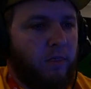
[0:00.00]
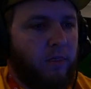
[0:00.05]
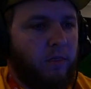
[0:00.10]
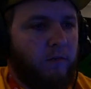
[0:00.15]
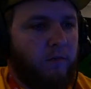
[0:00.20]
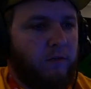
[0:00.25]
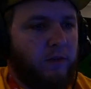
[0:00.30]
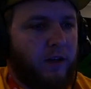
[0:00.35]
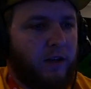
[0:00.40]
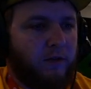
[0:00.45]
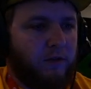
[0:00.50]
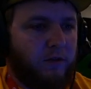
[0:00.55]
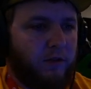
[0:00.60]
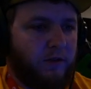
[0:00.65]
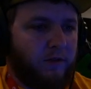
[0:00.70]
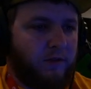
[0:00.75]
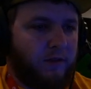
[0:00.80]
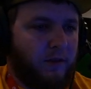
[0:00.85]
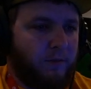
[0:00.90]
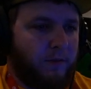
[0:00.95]
Can't really
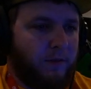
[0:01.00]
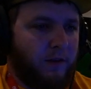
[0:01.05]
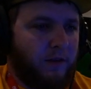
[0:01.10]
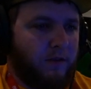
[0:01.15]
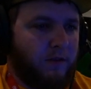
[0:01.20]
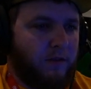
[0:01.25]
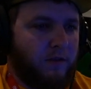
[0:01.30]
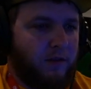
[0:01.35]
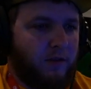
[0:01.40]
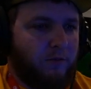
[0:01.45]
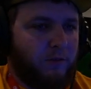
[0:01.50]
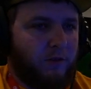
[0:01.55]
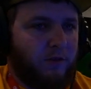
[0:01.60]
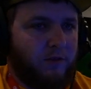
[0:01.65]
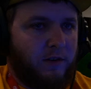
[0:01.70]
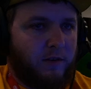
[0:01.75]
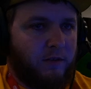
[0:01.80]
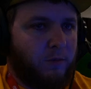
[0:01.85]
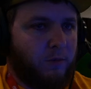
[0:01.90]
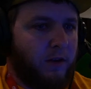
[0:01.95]
skip the end of these, we just
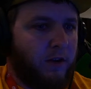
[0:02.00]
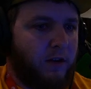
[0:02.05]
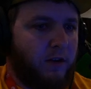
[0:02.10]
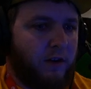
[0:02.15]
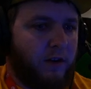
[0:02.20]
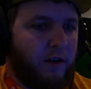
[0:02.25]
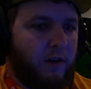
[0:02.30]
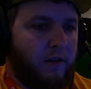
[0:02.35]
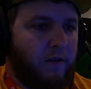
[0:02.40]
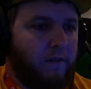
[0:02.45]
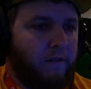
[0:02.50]
have to wait it out.